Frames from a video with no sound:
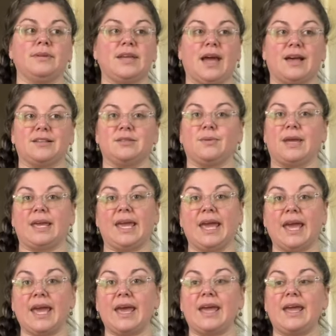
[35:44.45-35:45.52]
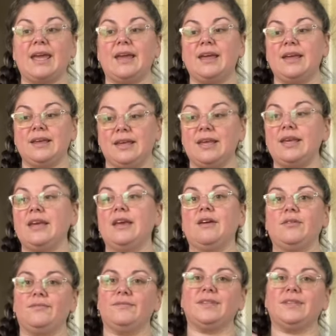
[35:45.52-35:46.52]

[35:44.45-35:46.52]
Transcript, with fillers: Castaway Cay, Key,